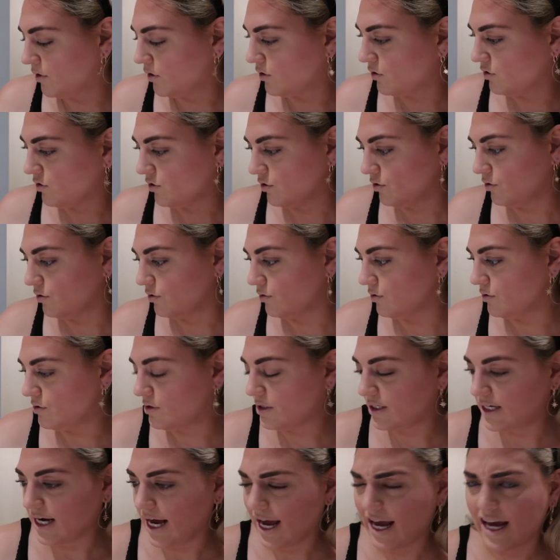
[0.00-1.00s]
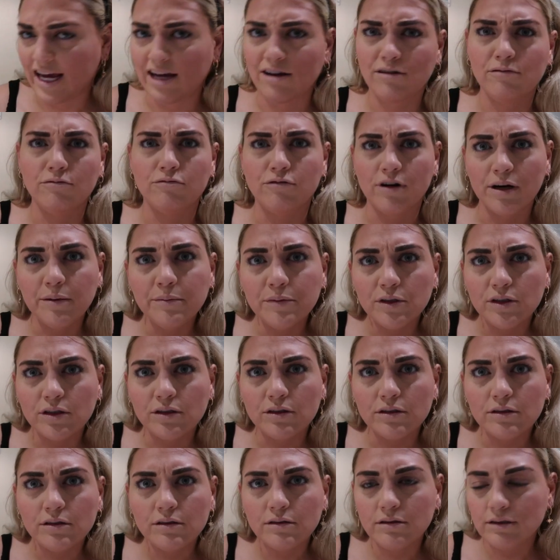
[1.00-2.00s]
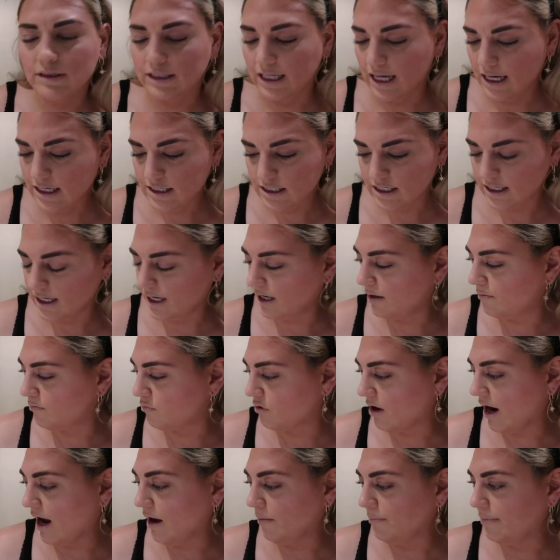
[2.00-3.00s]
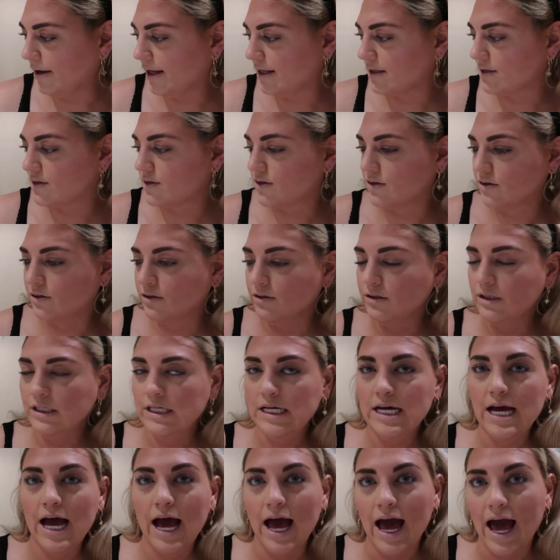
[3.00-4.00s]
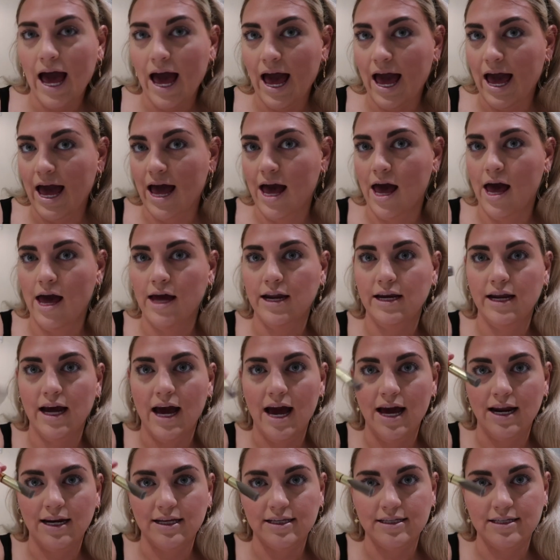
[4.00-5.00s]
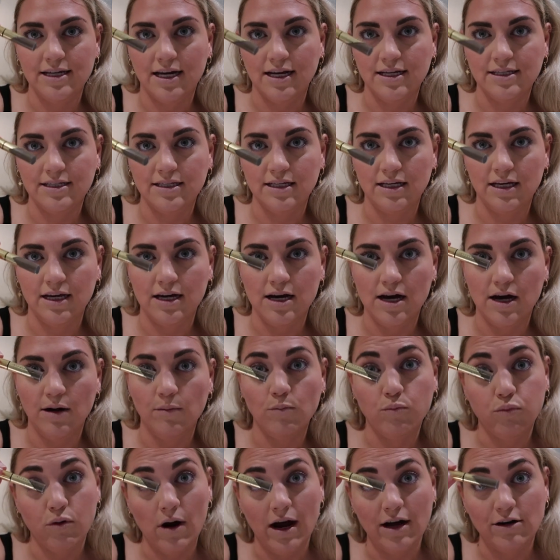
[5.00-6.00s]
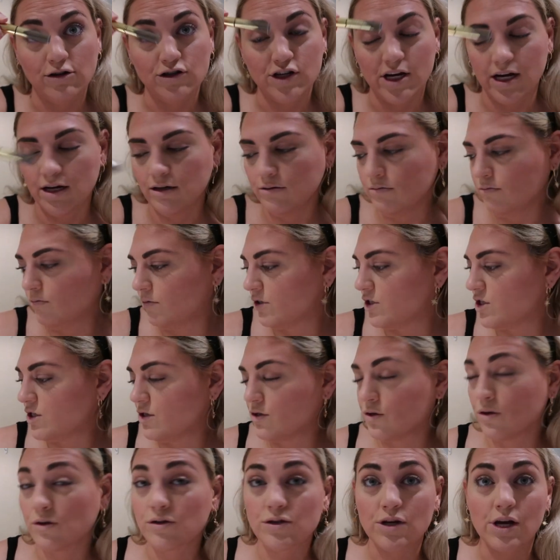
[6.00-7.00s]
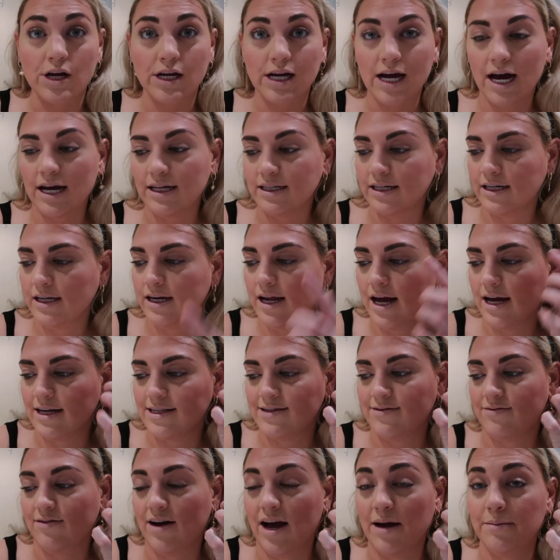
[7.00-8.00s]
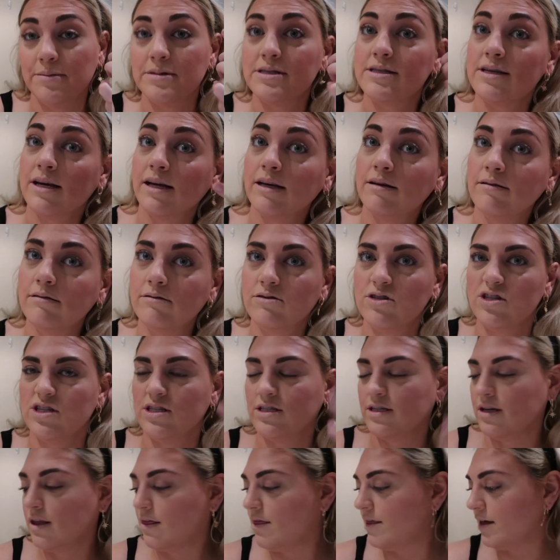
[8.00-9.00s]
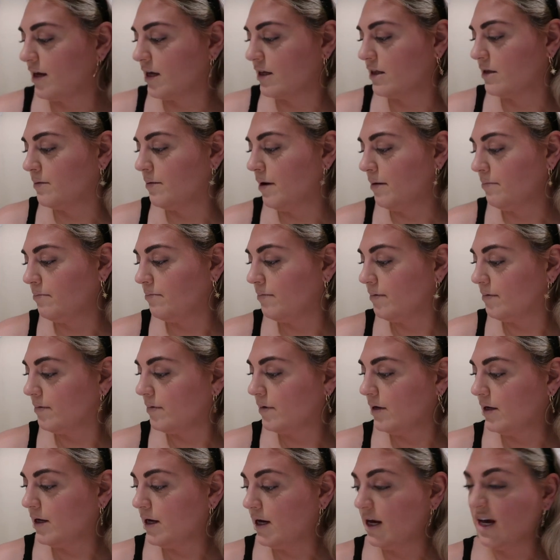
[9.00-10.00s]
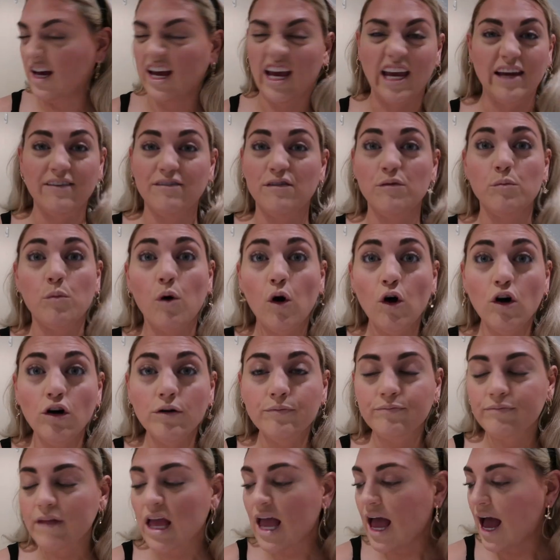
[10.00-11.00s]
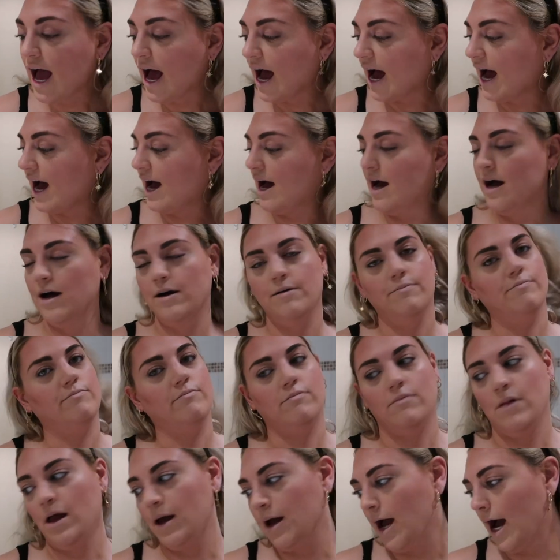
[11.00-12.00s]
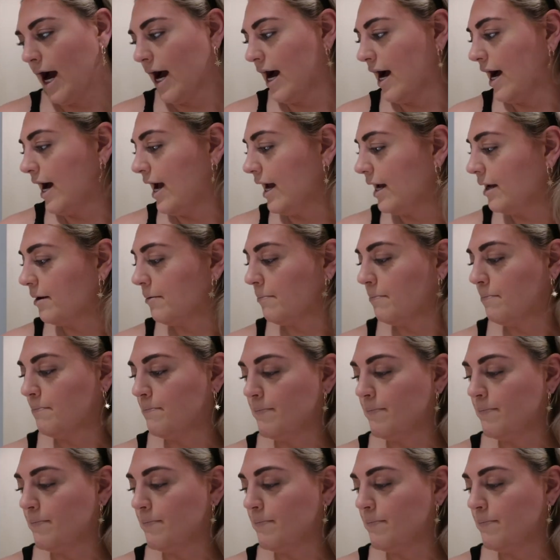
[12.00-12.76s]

used a Rimmel London brow pencil and Anastasia brow gel, which is also coloured, has fibres in just to thicken them up even more. I